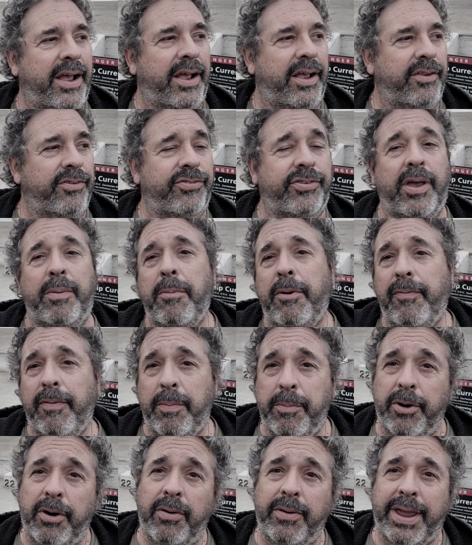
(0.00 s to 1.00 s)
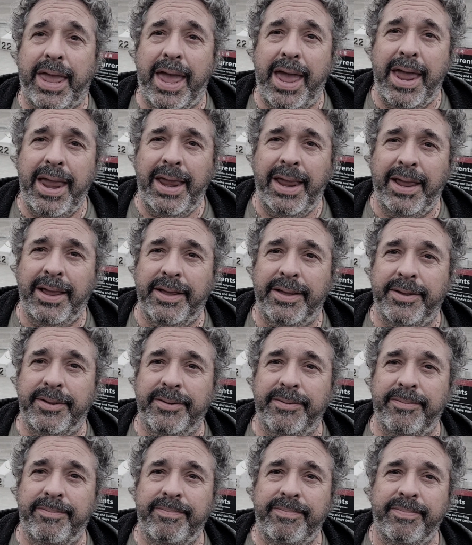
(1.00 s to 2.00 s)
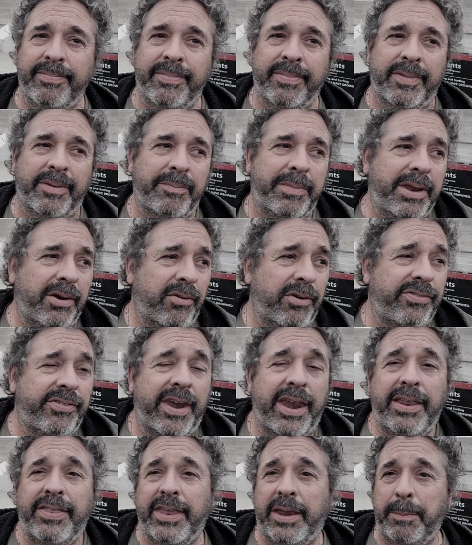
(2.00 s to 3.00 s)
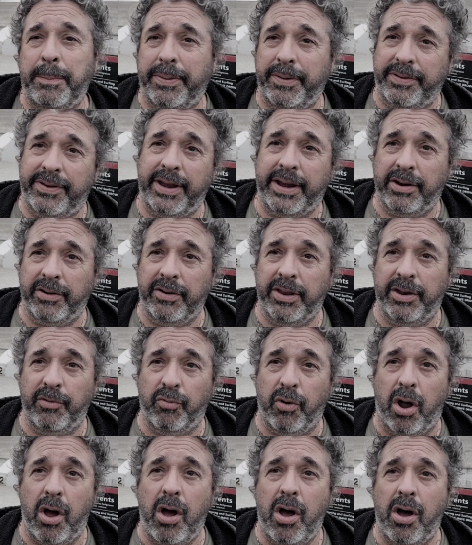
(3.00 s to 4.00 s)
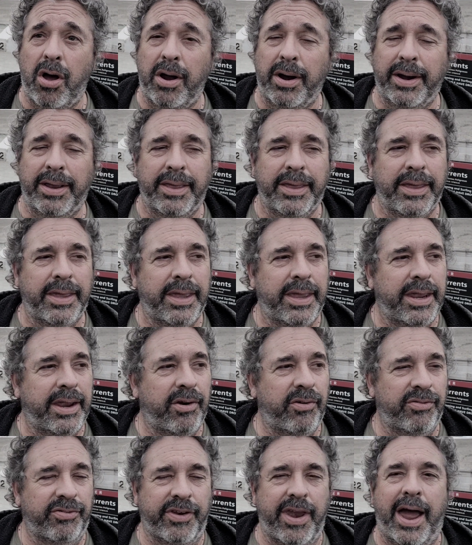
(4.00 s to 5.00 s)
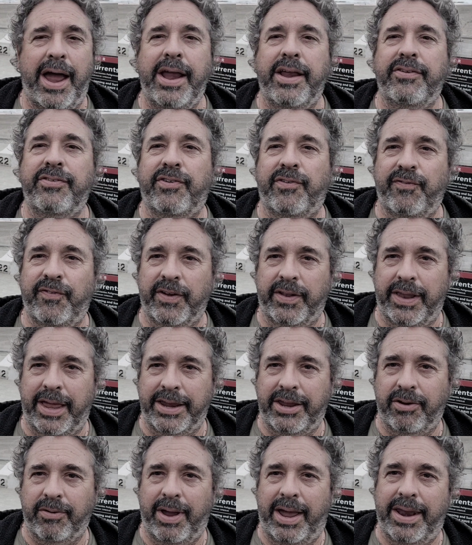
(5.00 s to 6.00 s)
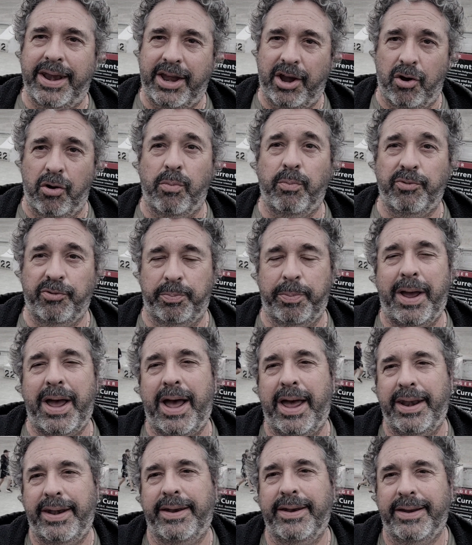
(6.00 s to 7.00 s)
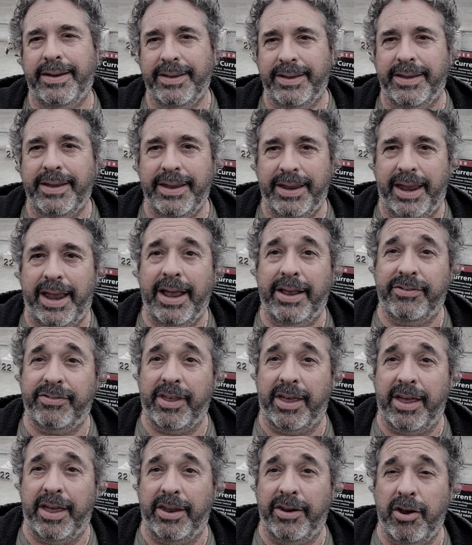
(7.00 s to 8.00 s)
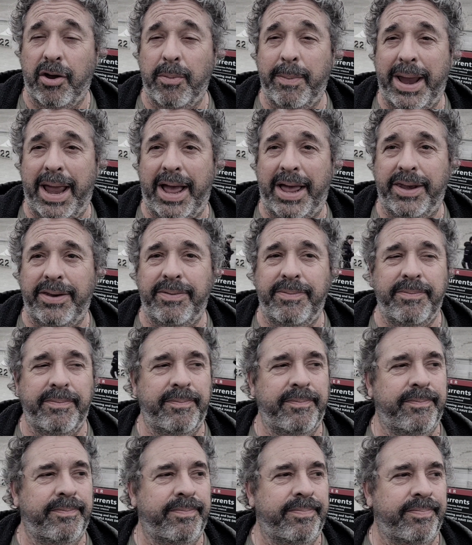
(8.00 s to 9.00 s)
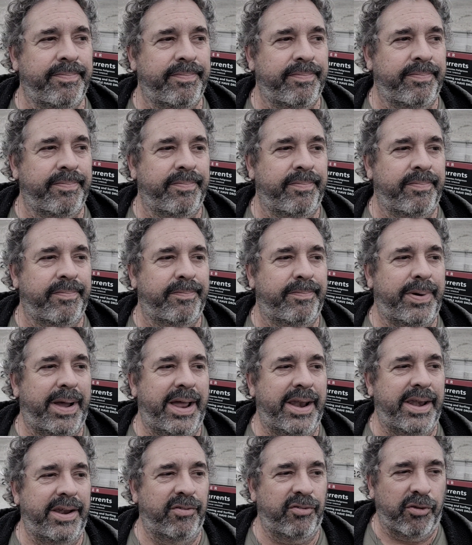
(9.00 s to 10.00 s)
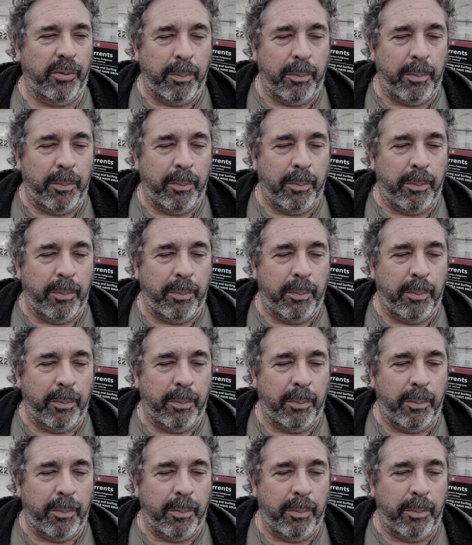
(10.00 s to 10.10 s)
some of them are okay. You know, it wasn't anything particularly wrong. It was nice to feel like you had a home spot as a nomad. But it was a